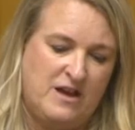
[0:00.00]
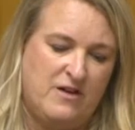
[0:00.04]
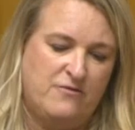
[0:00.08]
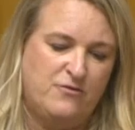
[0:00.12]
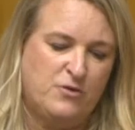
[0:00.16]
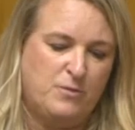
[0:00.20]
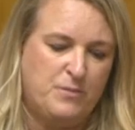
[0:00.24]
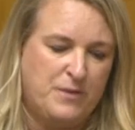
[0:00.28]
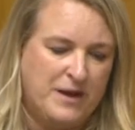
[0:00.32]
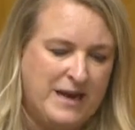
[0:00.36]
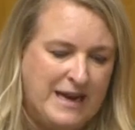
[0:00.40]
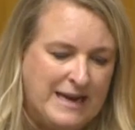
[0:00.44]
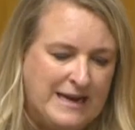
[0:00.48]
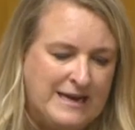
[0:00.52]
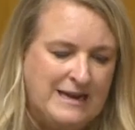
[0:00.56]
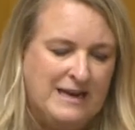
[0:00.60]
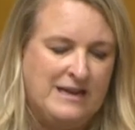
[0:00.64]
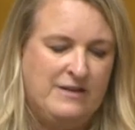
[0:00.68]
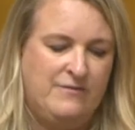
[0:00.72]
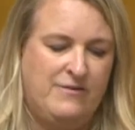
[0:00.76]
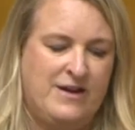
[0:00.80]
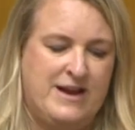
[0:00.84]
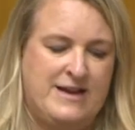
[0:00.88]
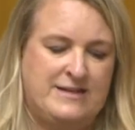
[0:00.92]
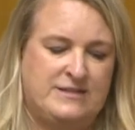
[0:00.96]
I've repeatedly
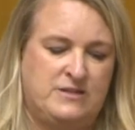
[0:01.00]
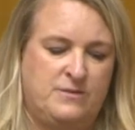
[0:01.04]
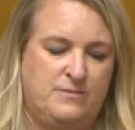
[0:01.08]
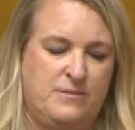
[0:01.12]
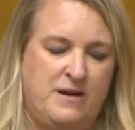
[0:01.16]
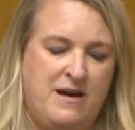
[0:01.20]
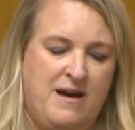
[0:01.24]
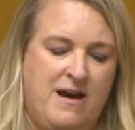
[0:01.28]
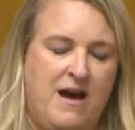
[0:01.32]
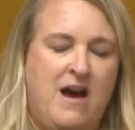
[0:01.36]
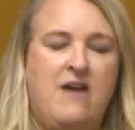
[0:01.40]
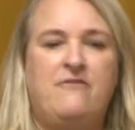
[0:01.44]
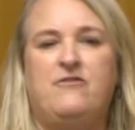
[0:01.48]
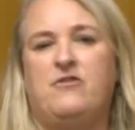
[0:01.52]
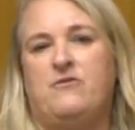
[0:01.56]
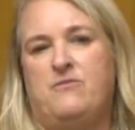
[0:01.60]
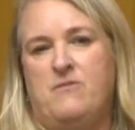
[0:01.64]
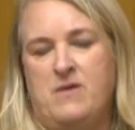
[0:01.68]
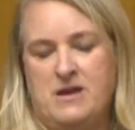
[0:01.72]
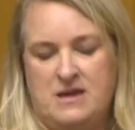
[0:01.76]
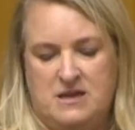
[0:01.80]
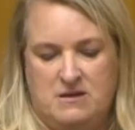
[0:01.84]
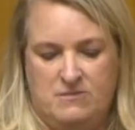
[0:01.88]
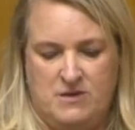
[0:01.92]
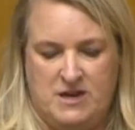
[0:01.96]
raised on behalf of
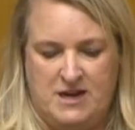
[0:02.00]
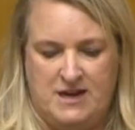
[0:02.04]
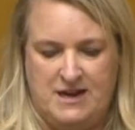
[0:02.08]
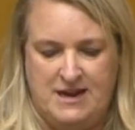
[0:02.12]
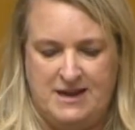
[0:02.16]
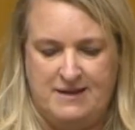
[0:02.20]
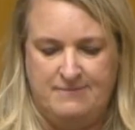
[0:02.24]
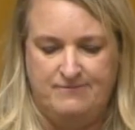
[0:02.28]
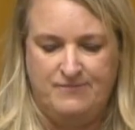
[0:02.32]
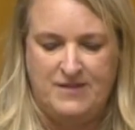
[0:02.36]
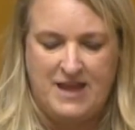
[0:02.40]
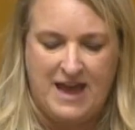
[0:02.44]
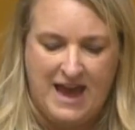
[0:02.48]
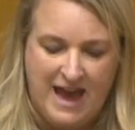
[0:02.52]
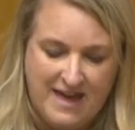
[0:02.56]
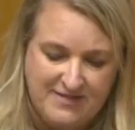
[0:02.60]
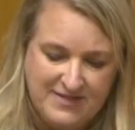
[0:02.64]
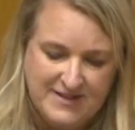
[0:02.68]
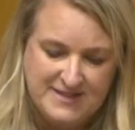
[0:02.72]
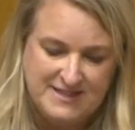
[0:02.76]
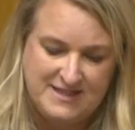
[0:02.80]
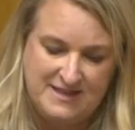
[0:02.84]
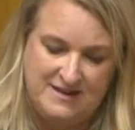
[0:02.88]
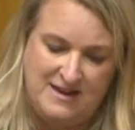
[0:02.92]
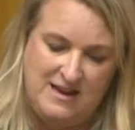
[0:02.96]
my community at the
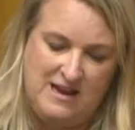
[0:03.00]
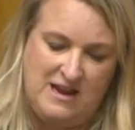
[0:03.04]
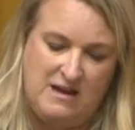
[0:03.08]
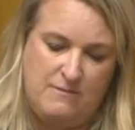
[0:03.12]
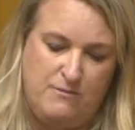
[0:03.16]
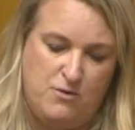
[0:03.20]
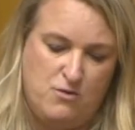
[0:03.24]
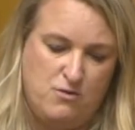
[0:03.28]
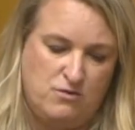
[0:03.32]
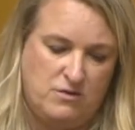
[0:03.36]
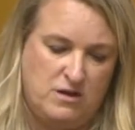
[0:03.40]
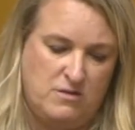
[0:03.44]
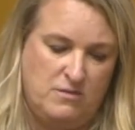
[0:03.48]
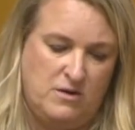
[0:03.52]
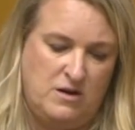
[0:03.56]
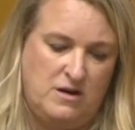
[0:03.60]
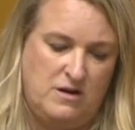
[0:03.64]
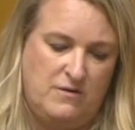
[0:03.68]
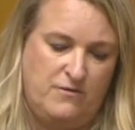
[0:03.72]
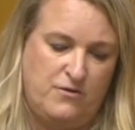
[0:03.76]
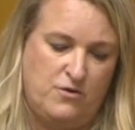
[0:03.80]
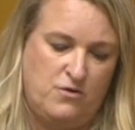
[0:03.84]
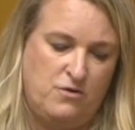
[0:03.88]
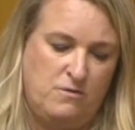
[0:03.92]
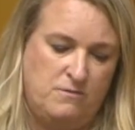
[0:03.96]
Sydney Airport Community
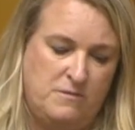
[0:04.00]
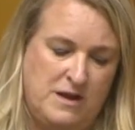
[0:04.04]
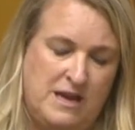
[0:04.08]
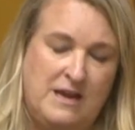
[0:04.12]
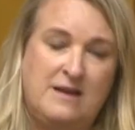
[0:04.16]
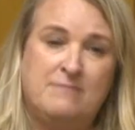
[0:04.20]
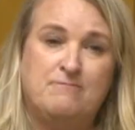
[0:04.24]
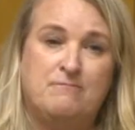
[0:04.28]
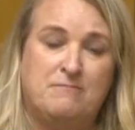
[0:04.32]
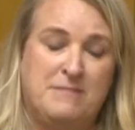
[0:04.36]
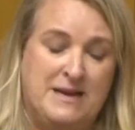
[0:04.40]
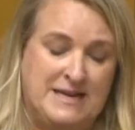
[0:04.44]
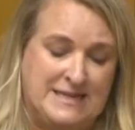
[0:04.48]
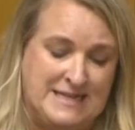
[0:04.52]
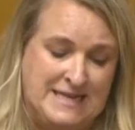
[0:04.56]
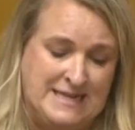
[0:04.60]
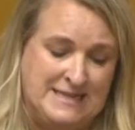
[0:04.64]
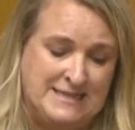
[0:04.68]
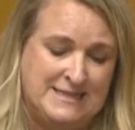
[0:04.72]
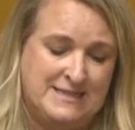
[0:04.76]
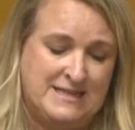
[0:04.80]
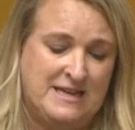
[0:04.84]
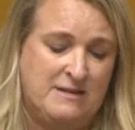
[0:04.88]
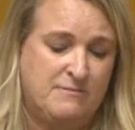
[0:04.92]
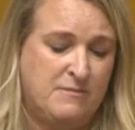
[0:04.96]
Forum
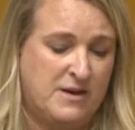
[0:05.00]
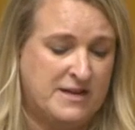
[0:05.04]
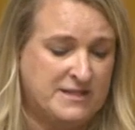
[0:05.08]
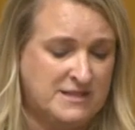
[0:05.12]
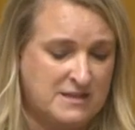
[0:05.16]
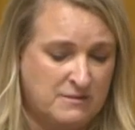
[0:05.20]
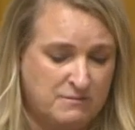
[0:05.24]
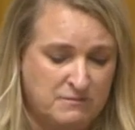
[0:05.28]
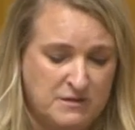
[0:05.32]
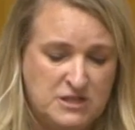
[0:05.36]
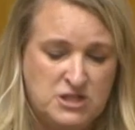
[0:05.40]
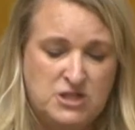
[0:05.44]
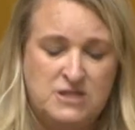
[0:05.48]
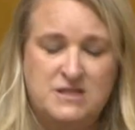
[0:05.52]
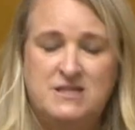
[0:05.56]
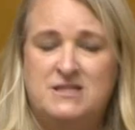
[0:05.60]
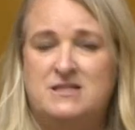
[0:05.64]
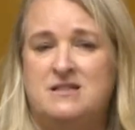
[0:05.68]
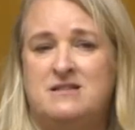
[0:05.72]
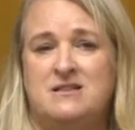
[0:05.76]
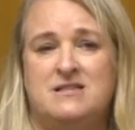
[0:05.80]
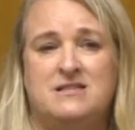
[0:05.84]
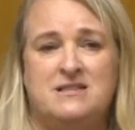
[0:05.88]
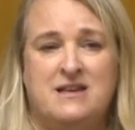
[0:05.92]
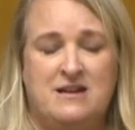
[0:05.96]
meetings, in my submissions to
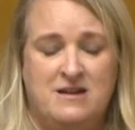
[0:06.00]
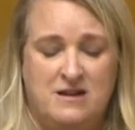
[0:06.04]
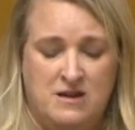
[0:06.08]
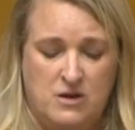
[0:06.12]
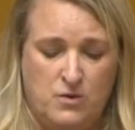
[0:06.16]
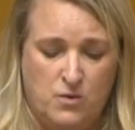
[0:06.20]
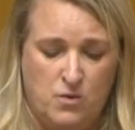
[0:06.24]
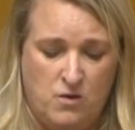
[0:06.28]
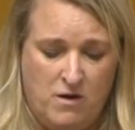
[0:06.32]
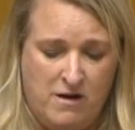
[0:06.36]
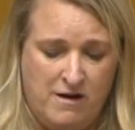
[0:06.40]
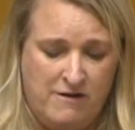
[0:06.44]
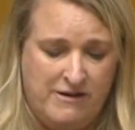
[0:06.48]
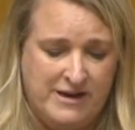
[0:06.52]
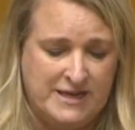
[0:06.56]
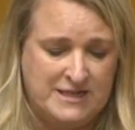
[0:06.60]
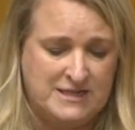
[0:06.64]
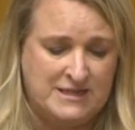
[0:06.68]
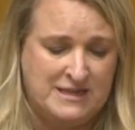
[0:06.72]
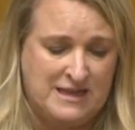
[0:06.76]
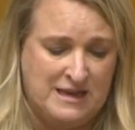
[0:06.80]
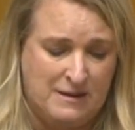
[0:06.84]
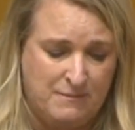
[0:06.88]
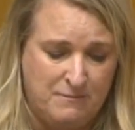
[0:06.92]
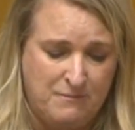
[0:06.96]
the Senate inquiry
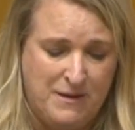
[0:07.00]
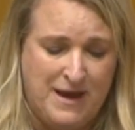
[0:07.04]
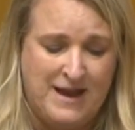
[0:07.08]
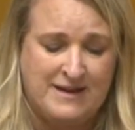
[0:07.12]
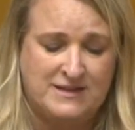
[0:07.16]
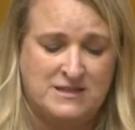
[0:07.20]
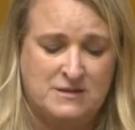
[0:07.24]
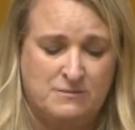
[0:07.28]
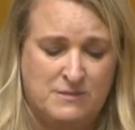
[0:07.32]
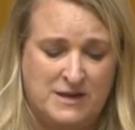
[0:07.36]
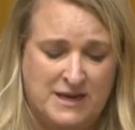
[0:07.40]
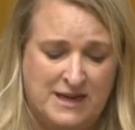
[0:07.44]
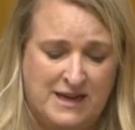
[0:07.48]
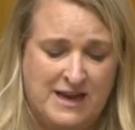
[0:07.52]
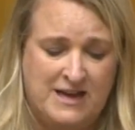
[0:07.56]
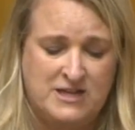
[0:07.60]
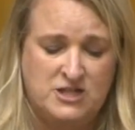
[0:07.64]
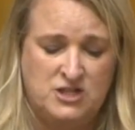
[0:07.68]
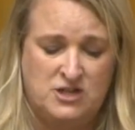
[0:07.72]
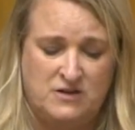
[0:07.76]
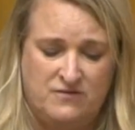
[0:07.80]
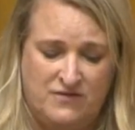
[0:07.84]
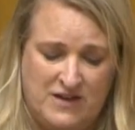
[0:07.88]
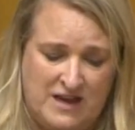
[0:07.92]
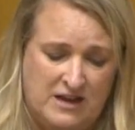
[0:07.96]
into the impact and
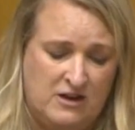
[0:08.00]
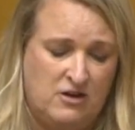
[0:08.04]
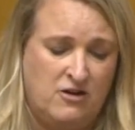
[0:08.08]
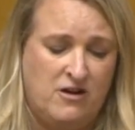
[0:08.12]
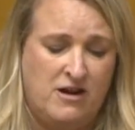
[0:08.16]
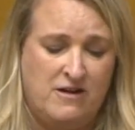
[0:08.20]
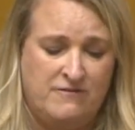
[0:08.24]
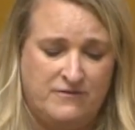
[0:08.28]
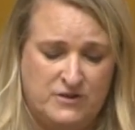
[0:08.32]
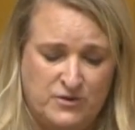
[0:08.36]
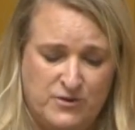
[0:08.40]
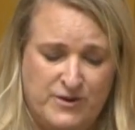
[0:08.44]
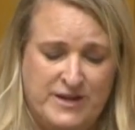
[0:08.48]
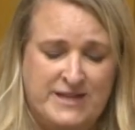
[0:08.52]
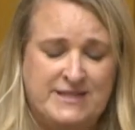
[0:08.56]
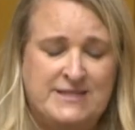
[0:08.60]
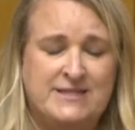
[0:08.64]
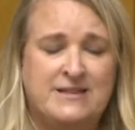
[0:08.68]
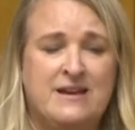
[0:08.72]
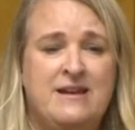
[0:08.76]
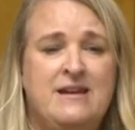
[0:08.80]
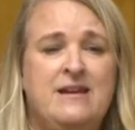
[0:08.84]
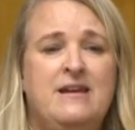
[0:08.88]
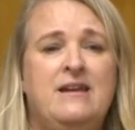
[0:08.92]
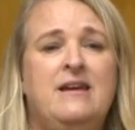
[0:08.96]
mitigation of aircraft noise,
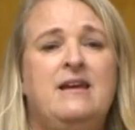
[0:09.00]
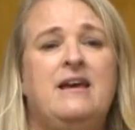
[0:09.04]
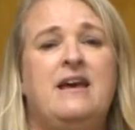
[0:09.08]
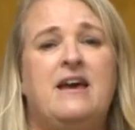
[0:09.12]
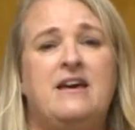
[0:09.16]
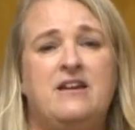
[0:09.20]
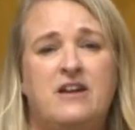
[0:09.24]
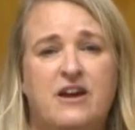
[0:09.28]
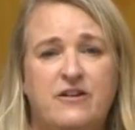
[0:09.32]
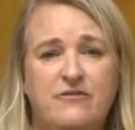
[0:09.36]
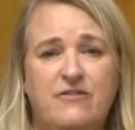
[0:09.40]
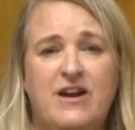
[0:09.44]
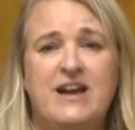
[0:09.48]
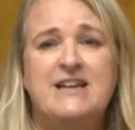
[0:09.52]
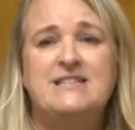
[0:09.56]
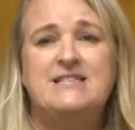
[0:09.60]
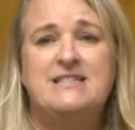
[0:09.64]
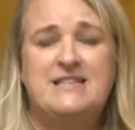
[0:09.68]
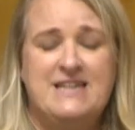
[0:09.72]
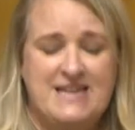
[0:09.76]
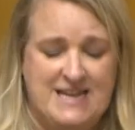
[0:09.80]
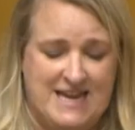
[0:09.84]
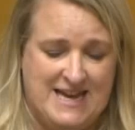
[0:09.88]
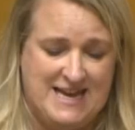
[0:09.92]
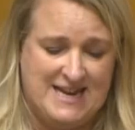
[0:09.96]
and I raise
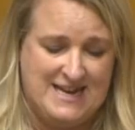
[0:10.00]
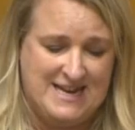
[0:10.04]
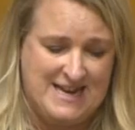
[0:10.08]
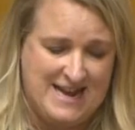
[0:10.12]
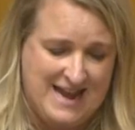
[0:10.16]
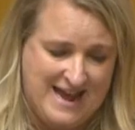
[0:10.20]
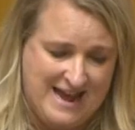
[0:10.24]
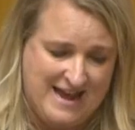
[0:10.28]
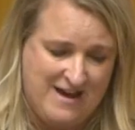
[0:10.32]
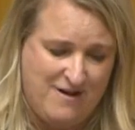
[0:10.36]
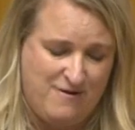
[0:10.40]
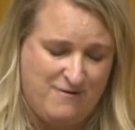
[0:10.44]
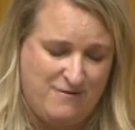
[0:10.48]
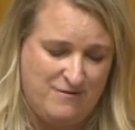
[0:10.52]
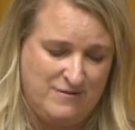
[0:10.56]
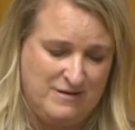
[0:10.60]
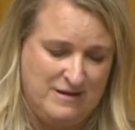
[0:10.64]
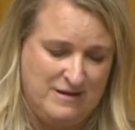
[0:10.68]
it again now.